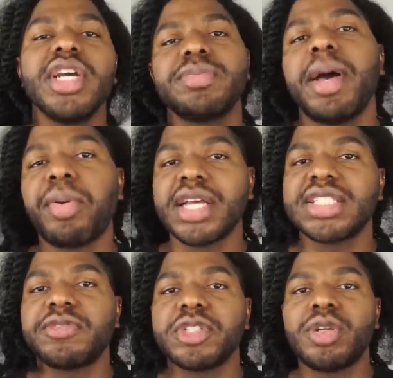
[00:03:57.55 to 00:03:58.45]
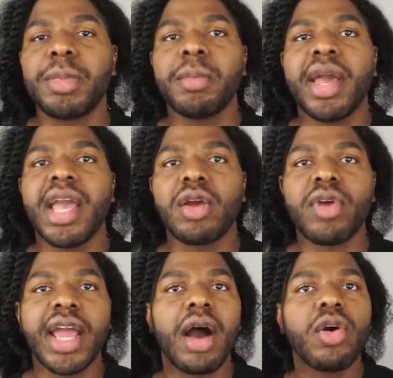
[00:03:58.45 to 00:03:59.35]
here's my process for trimming my hair,
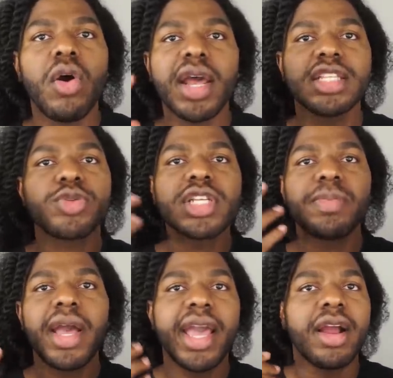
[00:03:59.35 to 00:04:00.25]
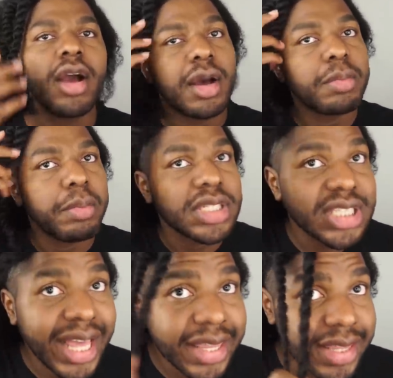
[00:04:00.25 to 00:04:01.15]
right? I'll go ahead and twist my hair up much
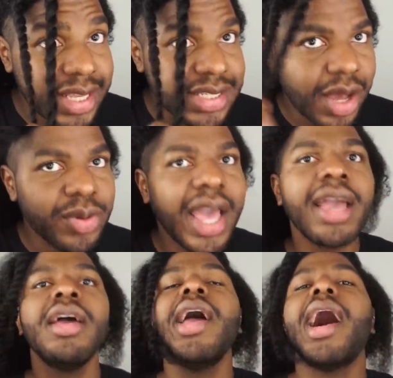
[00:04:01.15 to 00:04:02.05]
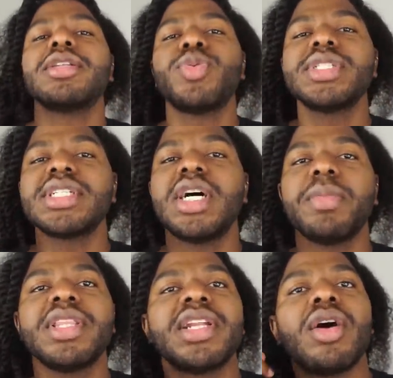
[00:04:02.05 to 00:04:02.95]
like this, okay? I'll twist it
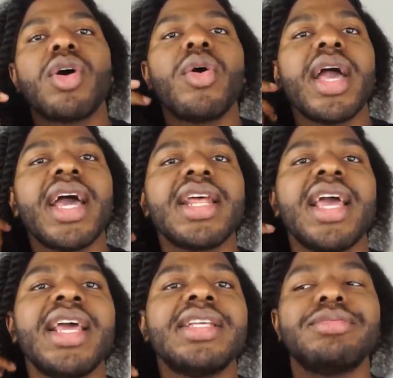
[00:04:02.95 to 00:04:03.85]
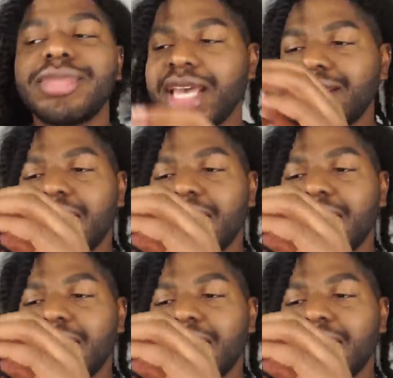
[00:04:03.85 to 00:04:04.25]
up and then I'll go ahead and take